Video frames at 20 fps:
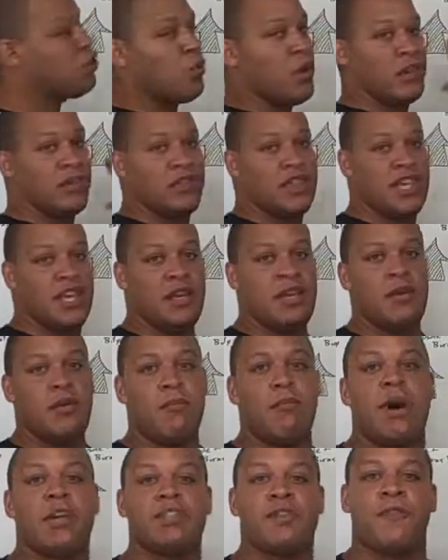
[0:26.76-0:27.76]
is with
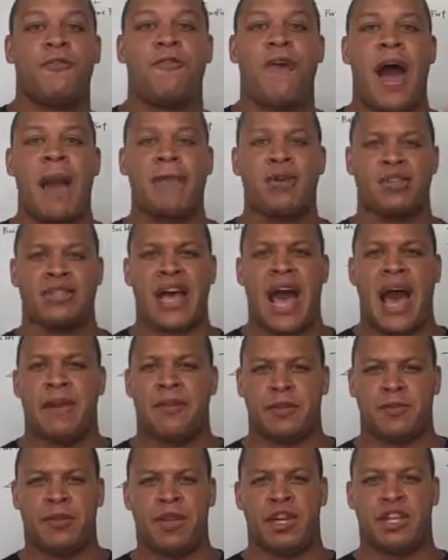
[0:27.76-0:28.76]
the muscle fiber
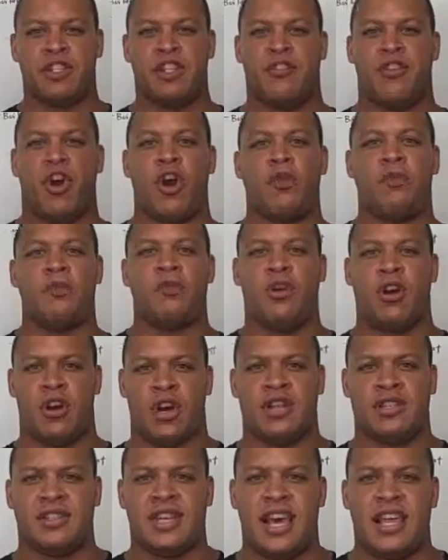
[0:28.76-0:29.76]
types, because you've
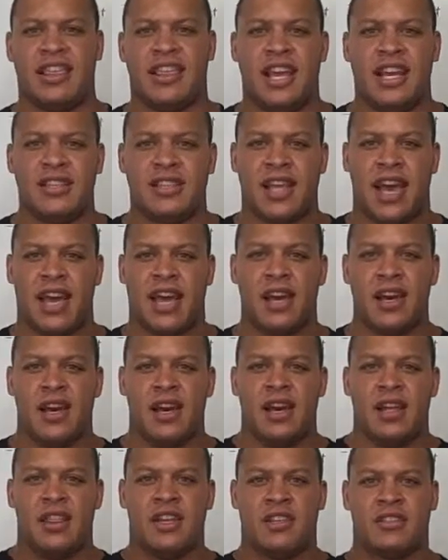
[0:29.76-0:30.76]
heard us say things like
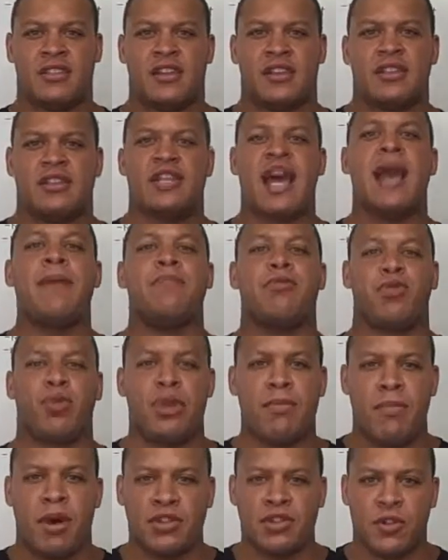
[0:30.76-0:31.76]
this type
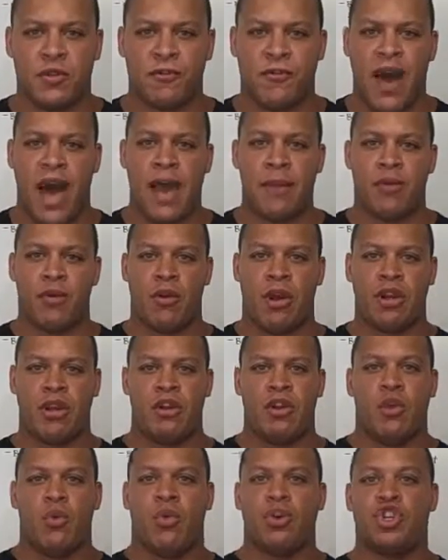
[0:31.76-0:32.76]
3 muscle fiber,
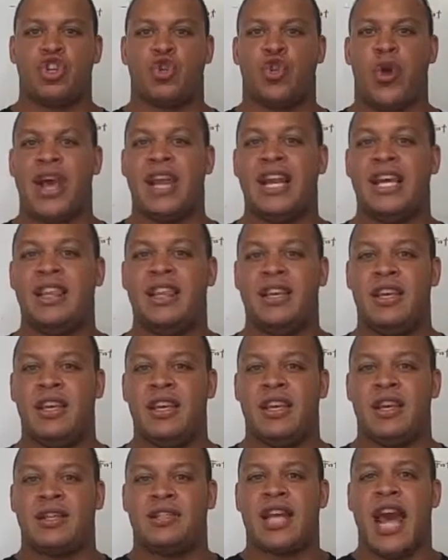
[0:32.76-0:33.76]
and when training the
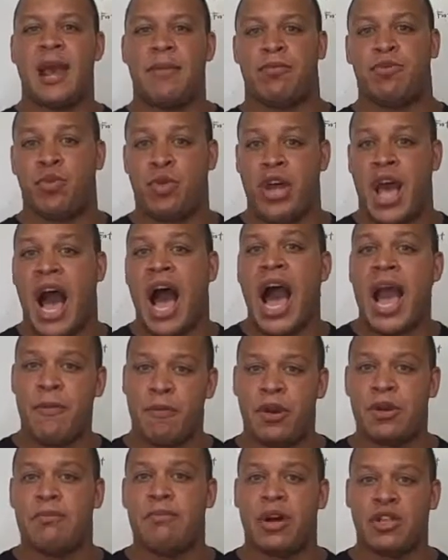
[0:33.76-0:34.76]
type 3
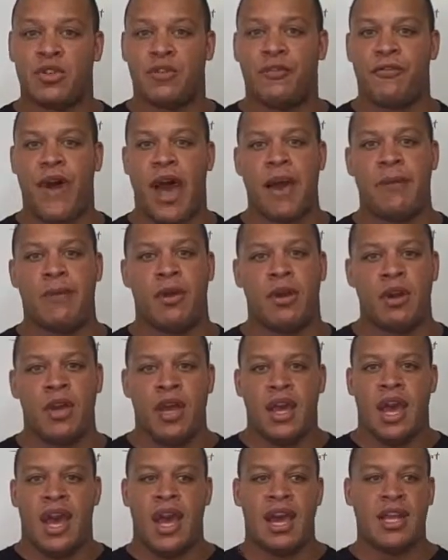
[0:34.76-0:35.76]
hybrid muscle fiber,
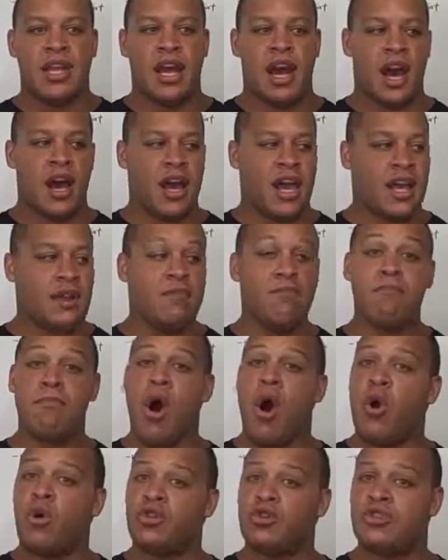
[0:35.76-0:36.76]
and in
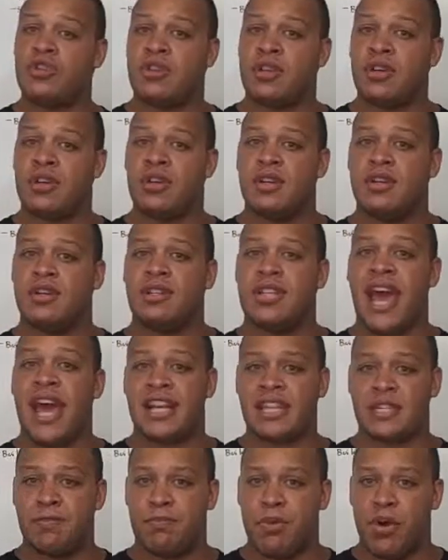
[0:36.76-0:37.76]
most
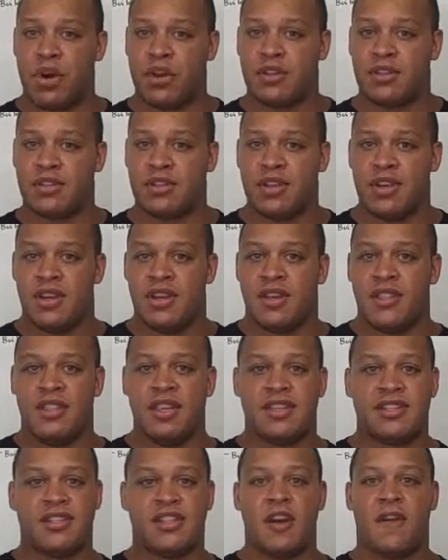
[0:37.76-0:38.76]
textbooks
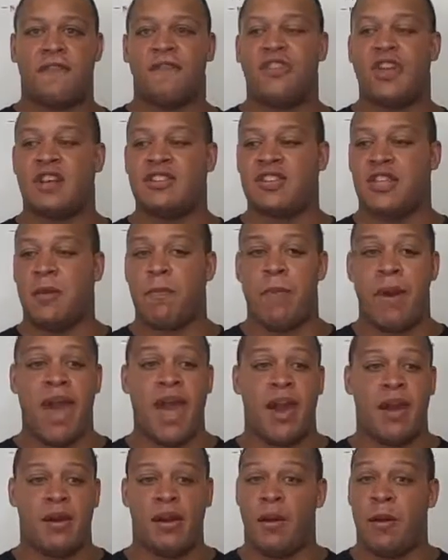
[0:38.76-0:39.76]
this stuff doesn't
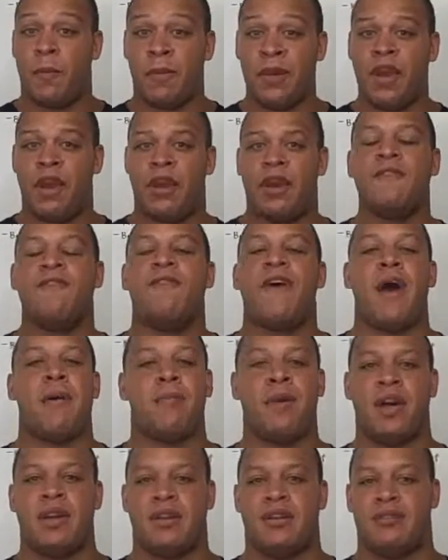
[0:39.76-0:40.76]
appear. In
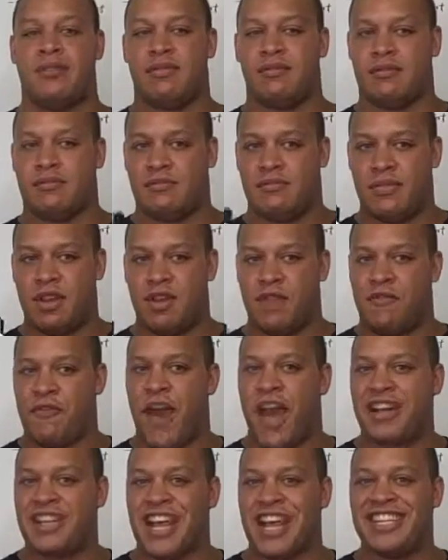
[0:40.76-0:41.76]

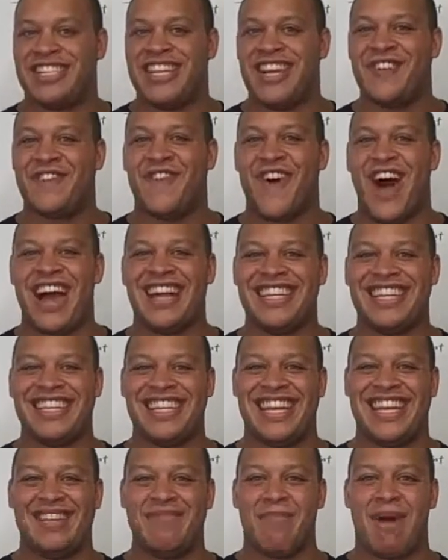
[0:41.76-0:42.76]
fact I did find
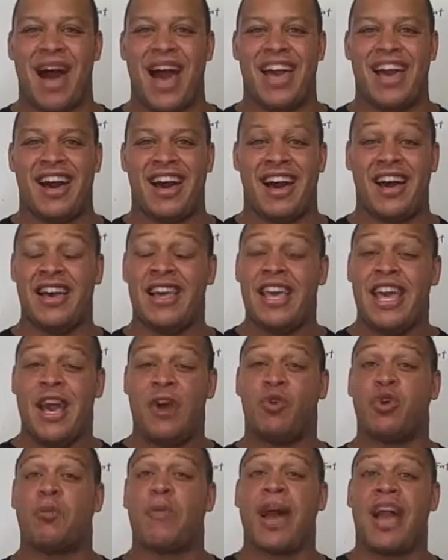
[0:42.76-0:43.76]
it in my
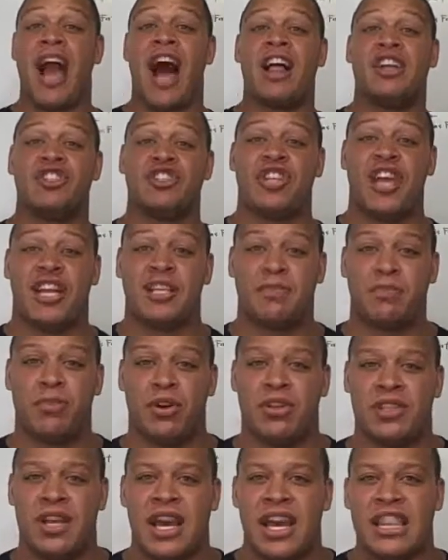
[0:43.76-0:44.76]
in one of my college
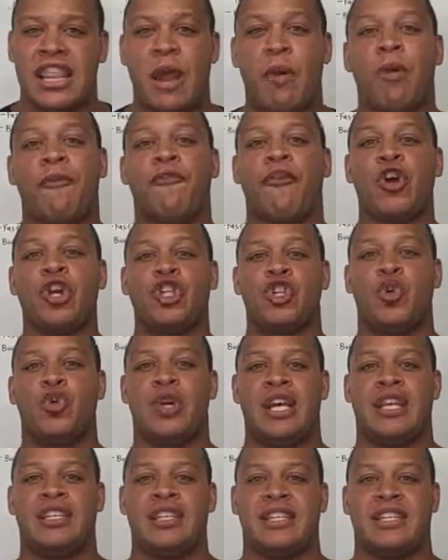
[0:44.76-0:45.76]
textbooks. They referred
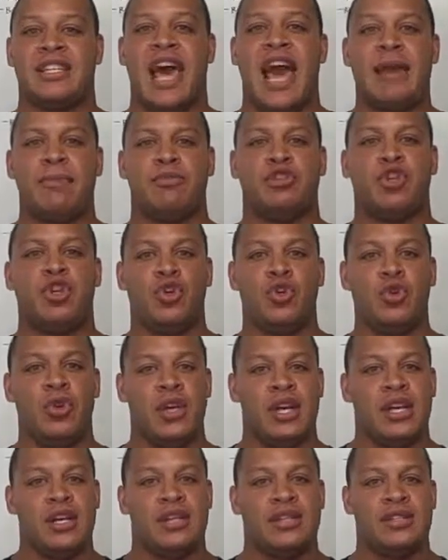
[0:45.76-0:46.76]
to it as a type
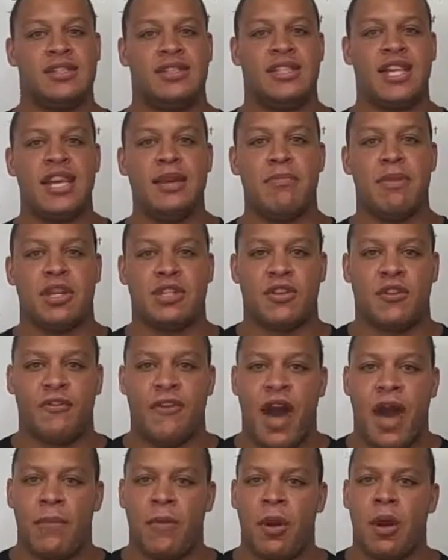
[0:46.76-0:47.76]
2C muscle
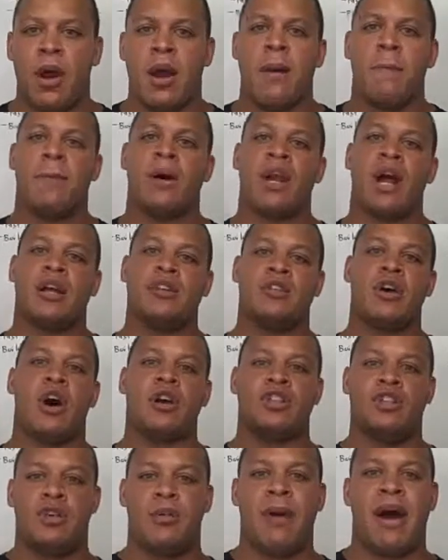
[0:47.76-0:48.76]
fiber, but I'll
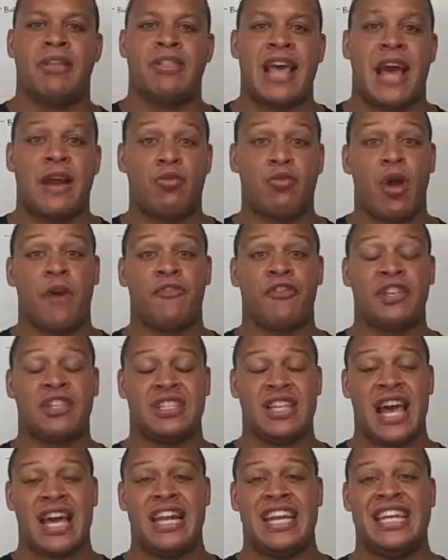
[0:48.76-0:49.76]
talk to you about that and
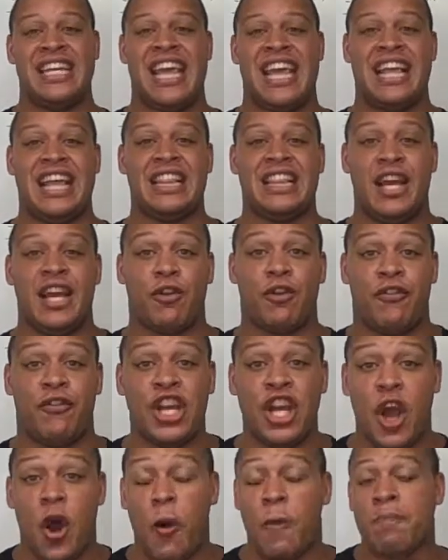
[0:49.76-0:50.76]
reference that in a later
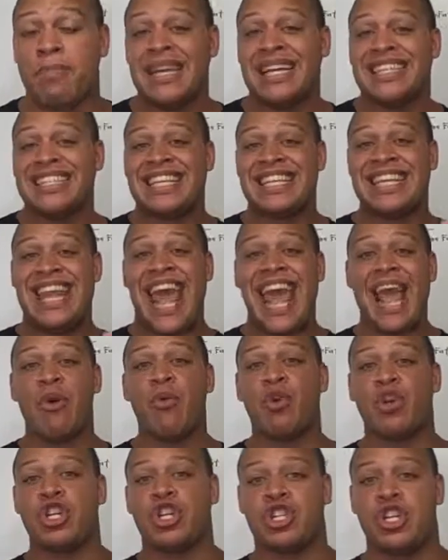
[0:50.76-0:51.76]
video.
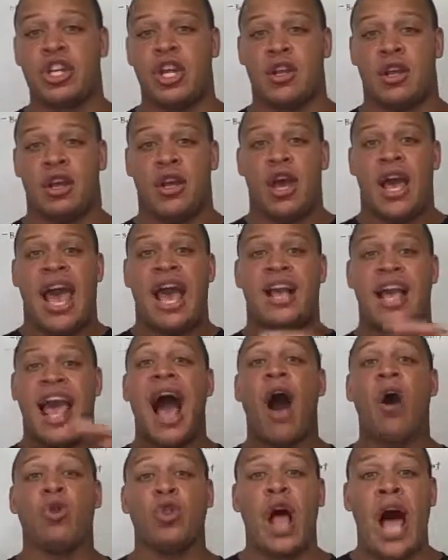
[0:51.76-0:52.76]
Today we're just going to
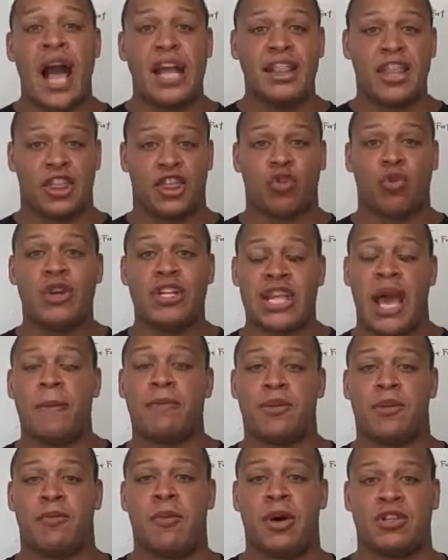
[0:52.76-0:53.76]
outline the 3
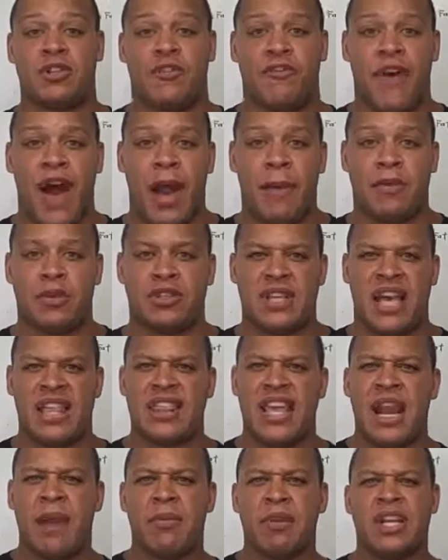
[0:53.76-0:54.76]
types of muscle fibers,
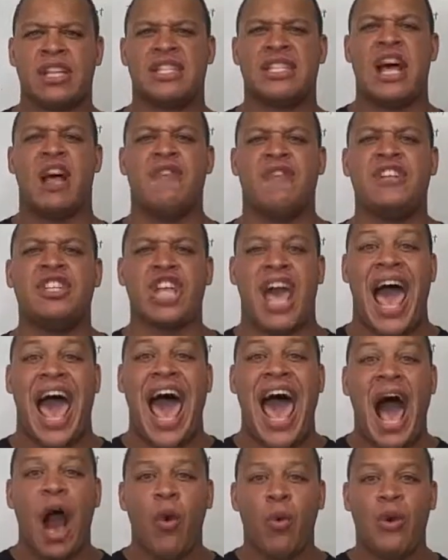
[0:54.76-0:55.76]
and then I'm going to delve into
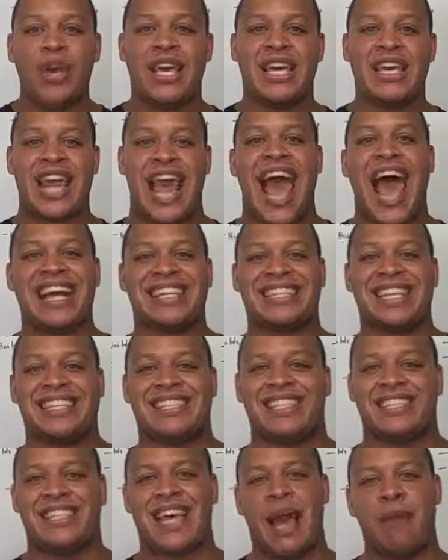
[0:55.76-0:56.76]
how we can
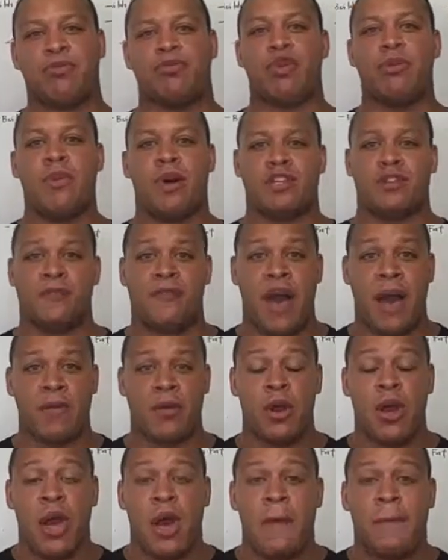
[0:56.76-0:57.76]
access the type 3 muscle
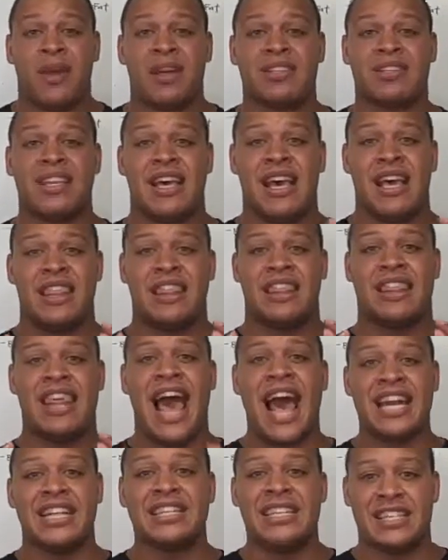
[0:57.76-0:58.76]
fiber, because
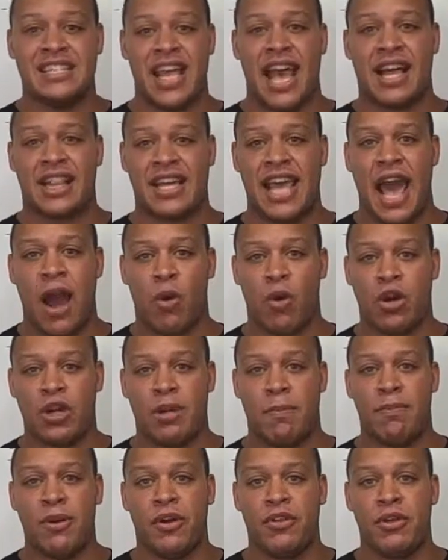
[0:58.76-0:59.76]
that is exactly how we're
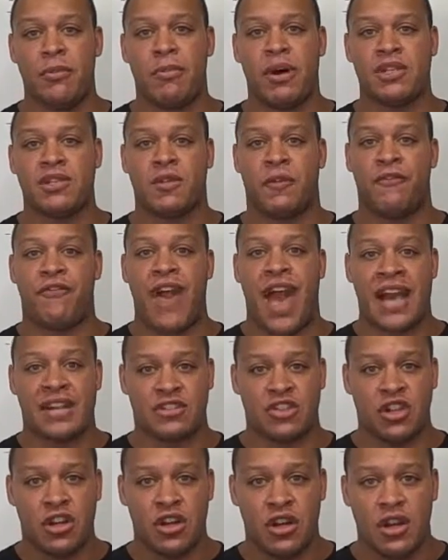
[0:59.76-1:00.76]
going to build the muscle
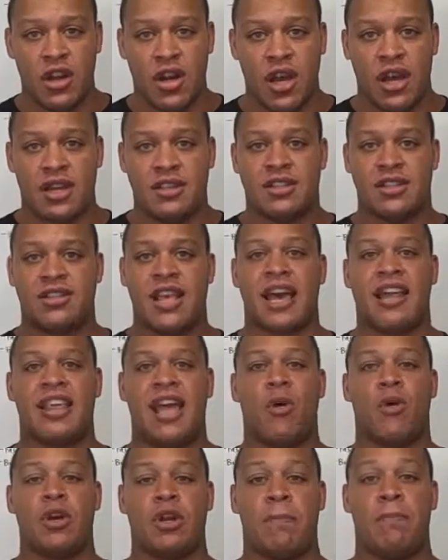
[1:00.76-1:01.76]
faster, and that's
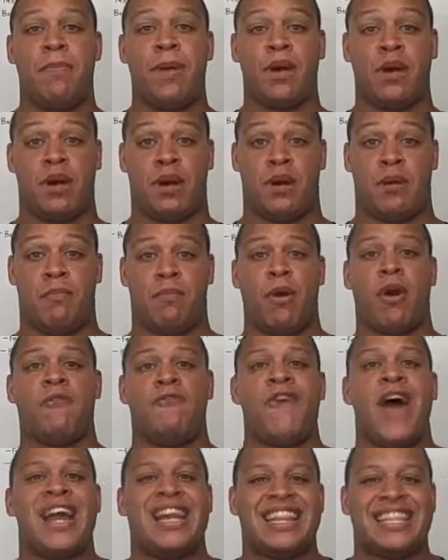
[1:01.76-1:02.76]
exactly how we're going to
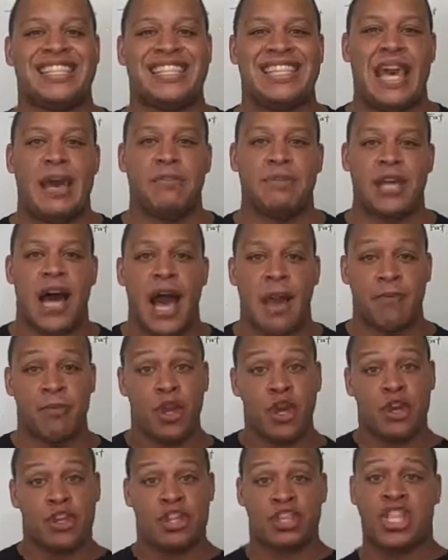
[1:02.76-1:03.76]
burn fat at the same time.
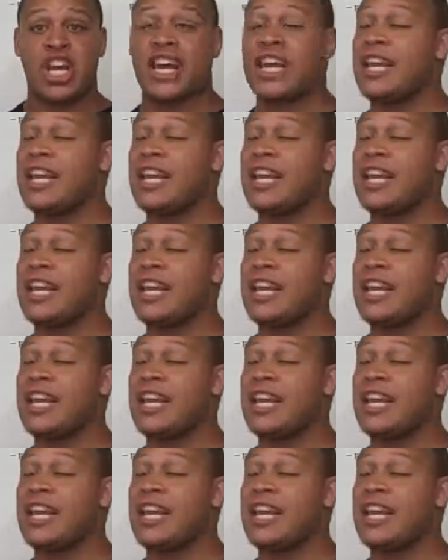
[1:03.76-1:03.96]
So